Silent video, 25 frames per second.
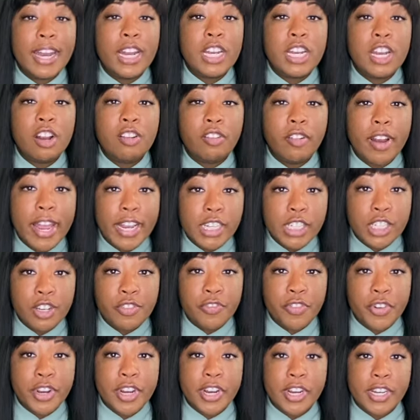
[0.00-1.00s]
a direction
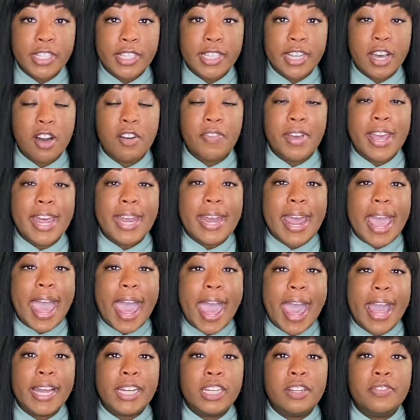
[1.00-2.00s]
for yourself and
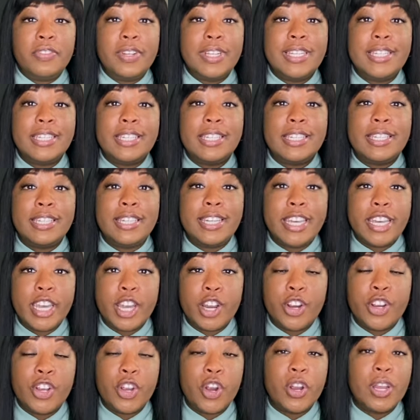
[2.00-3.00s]
actively
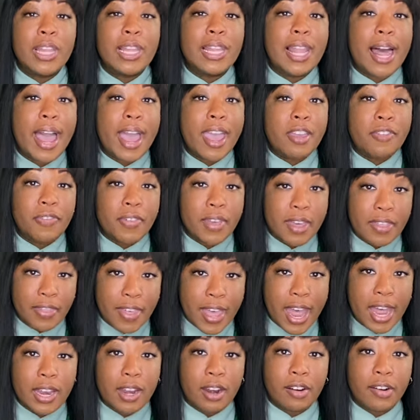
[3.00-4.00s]
steer your life in
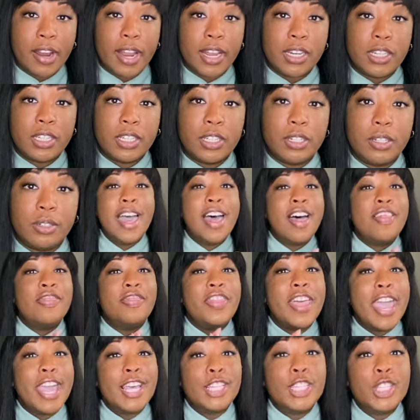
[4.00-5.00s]
that direction.
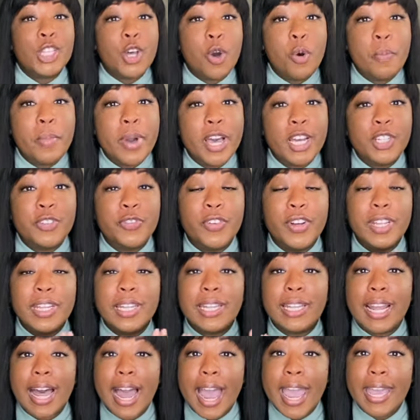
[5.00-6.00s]
Thanks so much for
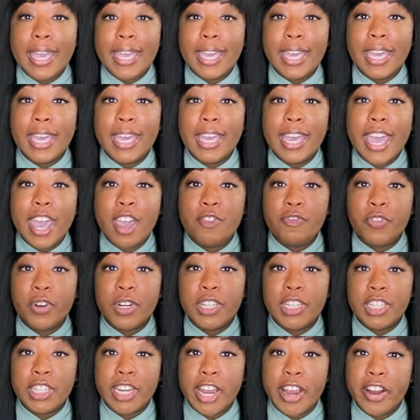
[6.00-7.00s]
liking and for
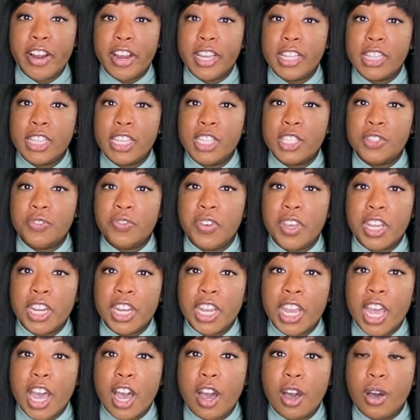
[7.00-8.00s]
sharing this
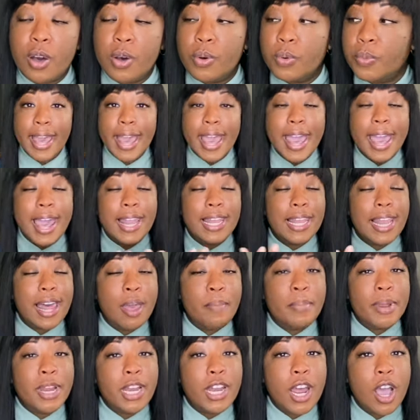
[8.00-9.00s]
video. And
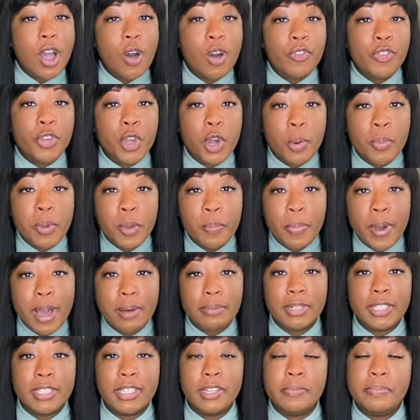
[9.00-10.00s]
let me know if you'll be
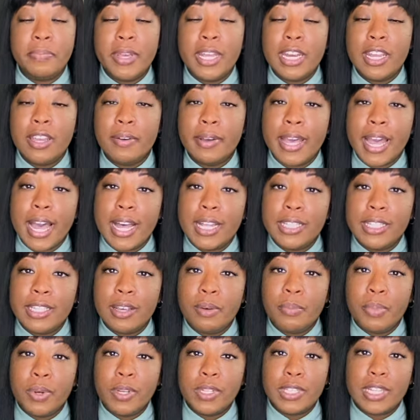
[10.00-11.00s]
publishing medium
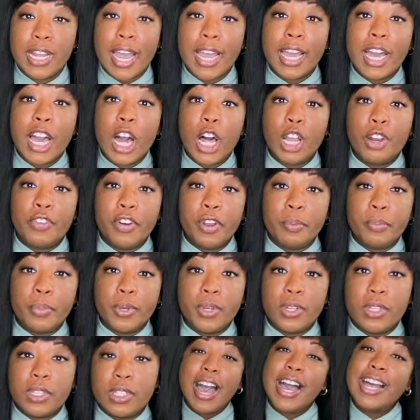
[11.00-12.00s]
content books like coloring
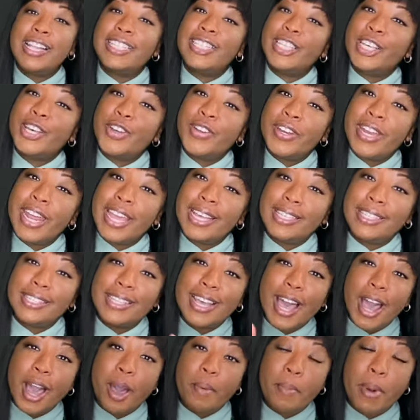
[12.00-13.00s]
books. Until next
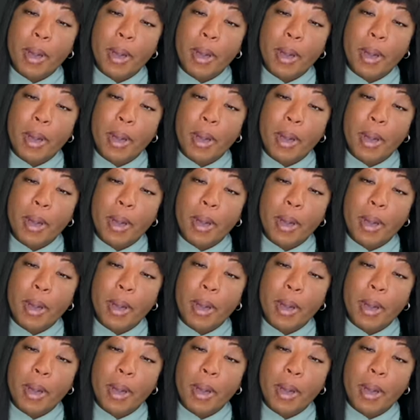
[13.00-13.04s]
time,